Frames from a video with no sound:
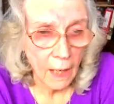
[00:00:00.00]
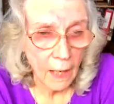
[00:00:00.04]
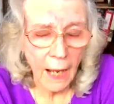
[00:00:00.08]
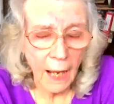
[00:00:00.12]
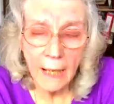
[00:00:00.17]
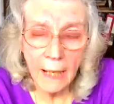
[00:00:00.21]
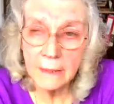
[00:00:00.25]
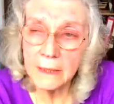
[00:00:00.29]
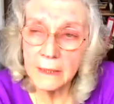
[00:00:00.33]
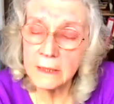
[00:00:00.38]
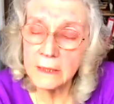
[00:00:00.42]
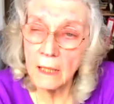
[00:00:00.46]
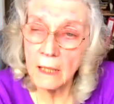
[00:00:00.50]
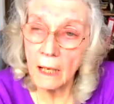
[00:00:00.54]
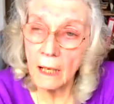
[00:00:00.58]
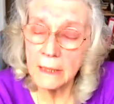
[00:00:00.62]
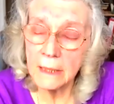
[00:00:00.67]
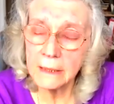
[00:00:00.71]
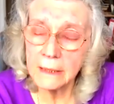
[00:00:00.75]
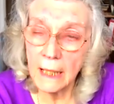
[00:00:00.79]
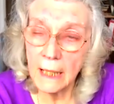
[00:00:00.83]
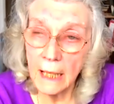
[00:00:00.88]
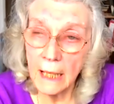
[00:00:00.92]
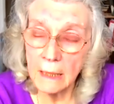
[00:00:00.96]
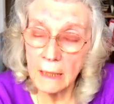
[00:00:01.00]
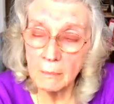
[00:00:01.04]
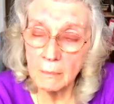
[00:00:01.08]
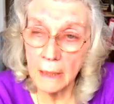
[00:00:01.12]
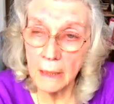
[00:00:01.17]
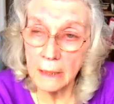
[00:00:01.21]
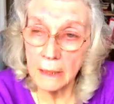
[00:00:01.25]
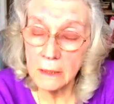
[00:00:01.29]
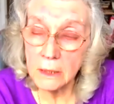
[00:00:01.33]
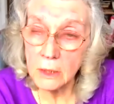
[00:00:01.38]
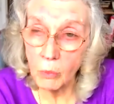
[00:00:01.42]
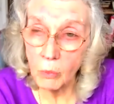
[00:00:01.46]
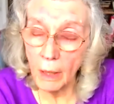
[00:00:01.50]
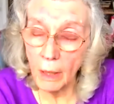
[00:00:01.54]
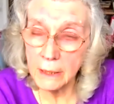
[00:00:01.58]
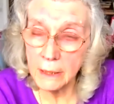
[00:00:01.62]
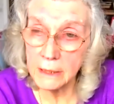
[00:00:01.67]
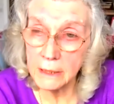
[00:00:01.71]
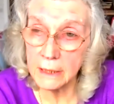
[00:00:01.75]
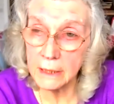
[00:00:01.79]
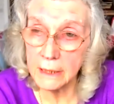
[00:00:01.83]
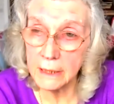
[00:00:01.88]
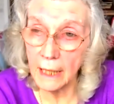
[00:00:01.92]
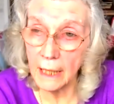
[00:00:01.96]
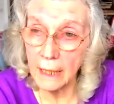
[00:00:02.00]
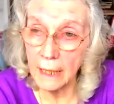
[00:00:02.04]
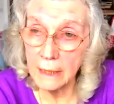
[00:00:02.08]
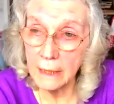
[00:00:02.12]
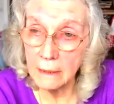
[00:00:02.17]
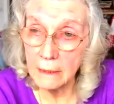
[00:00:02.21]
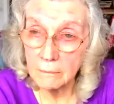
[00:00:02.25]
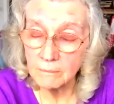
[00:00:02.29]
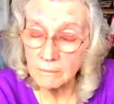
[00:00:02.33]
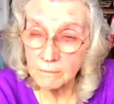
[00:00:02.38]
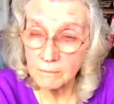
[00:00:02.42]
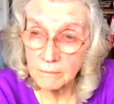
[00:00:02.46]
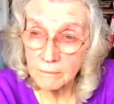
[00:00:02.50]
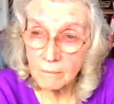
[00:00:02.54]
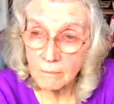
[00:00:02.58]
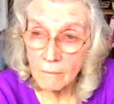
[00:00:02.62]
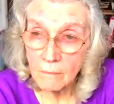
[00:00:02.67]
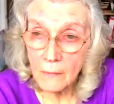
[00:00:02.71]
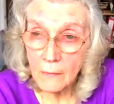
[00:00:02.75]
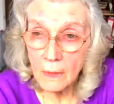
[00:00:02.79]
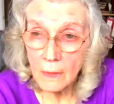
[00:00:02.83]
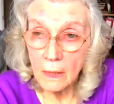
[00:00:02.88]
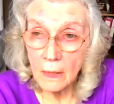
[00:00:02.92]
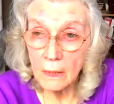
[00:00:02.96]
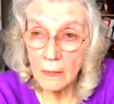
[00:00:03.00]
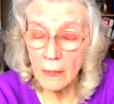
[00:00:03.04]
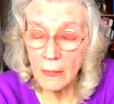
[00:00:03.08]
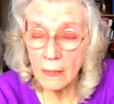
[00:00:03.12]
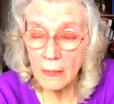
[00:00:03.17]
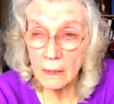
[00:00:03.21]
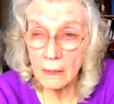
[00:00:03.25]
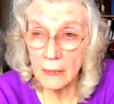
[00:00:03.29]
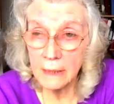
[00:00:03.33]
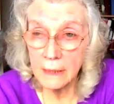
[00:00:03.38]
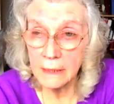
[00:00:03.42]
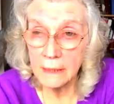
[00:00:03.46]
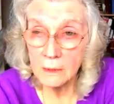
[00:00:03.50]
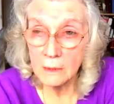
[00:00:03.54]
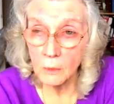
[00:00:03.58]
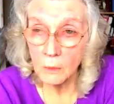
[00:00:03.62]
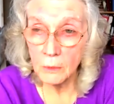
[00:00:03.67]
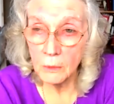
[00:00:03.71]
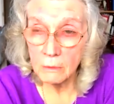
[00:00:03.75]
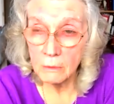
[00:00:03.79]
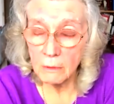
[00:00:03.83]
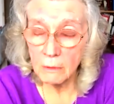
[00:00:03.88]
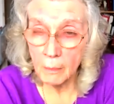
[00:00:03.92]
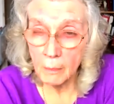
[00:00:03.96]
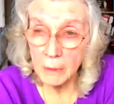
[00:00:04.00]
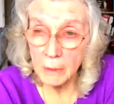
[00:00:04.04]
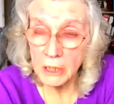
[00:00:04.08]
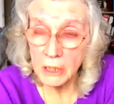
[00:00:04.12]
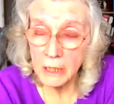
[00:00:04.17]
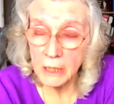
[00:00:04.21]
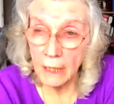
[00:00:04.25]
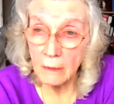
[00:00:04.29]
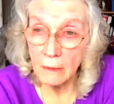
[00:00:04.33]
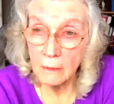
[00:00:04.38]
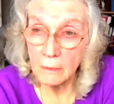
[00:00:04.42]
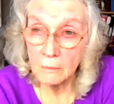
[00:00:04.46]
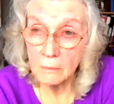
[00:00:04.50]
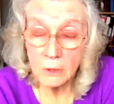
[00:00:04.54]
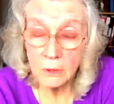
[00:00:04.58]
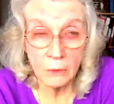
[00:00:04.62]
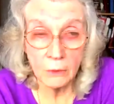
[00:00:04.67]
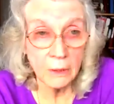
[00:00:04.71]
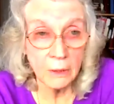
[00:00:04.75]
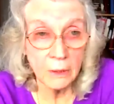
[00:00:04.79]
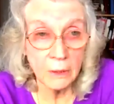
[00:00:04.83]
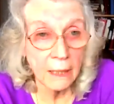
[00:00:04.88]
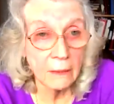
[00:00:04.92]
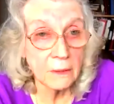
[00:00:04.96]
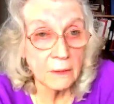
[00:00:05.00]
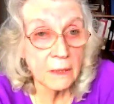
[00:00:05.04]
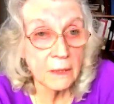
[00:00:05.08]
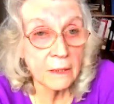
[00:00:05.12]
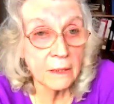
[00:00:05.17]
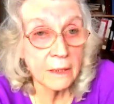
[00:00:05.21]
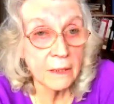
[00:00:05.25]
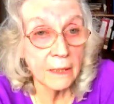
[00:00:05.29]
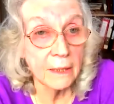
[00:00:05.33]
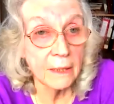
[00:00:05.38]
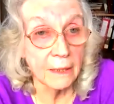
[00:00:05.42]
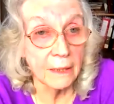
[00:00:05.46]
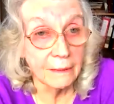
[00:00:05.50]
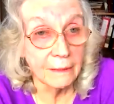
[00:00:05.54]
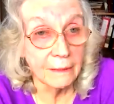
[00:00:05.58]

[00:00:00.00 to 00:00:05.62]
and the tide came in twice a day and cleaned all the rubbish out and took it out to sea.